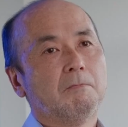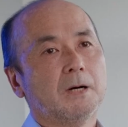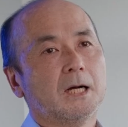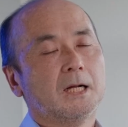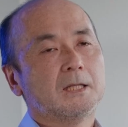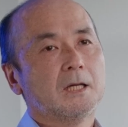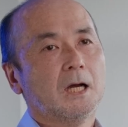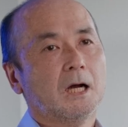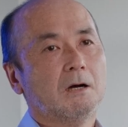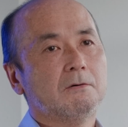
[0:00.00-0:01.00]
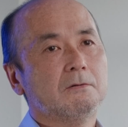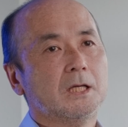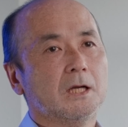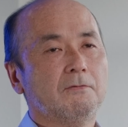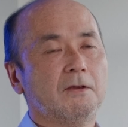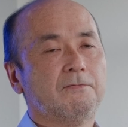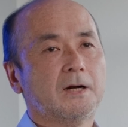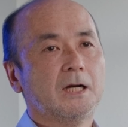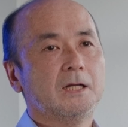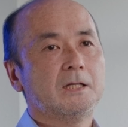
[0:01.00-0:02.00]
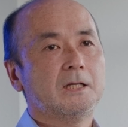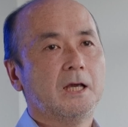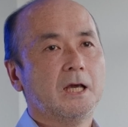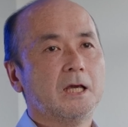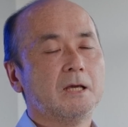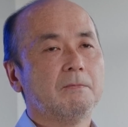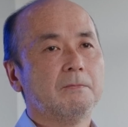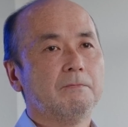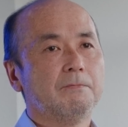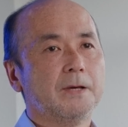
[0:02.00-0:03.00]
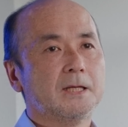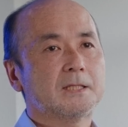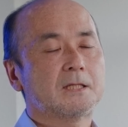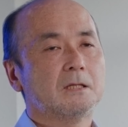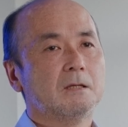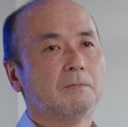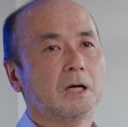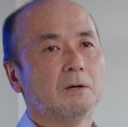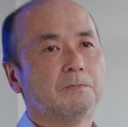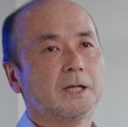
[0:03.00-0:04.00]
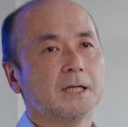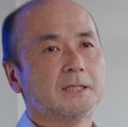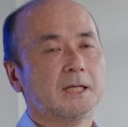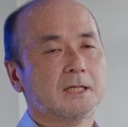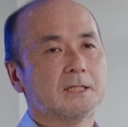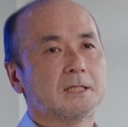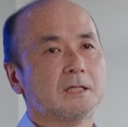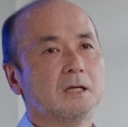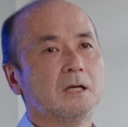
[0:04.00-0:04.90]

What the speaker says: But how can we find a best bioplastics